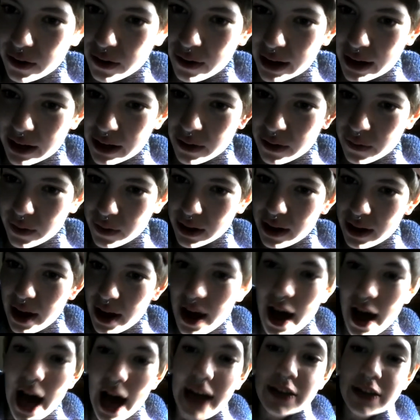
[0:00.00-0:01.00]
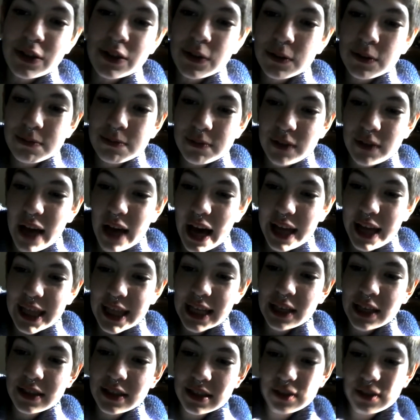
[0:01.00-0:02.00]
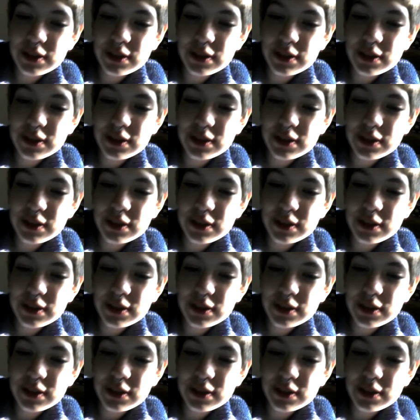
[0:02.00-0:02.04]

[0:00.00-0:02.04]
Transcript: I don't want I don't I think